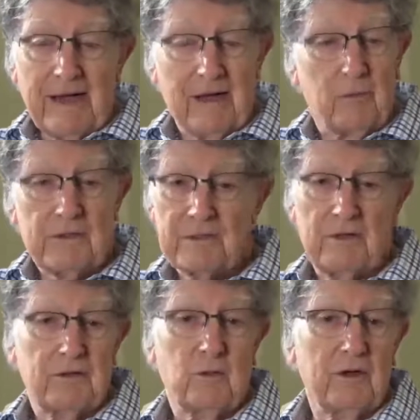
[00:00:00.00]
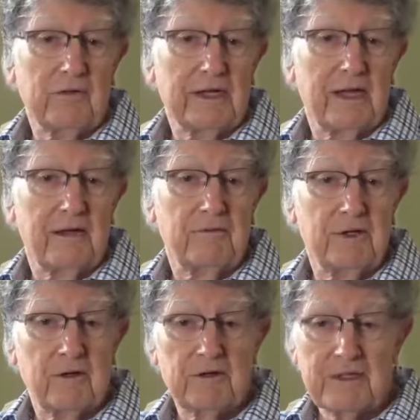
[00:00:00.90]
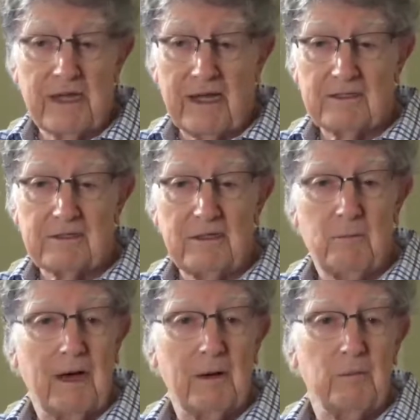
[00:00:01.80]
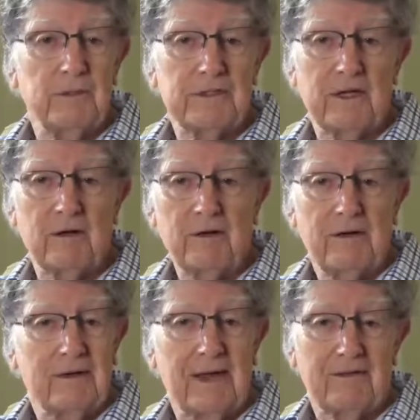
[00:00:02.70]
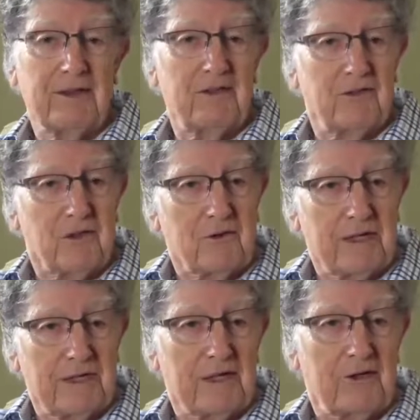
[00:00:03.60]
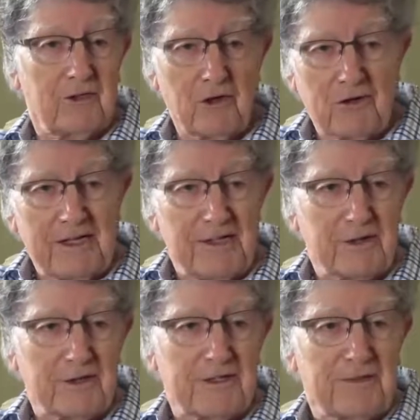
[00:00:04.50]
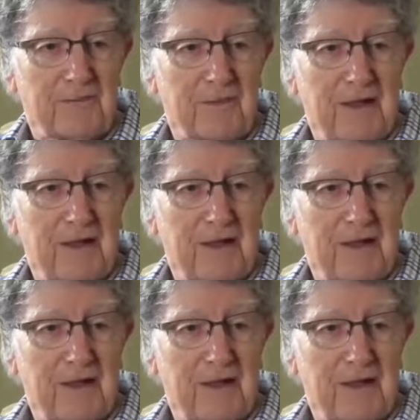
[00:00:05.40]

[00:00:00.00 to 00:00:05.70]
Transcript: I was there 12 and a half years. Actually, Bob was there, I think, 30 years.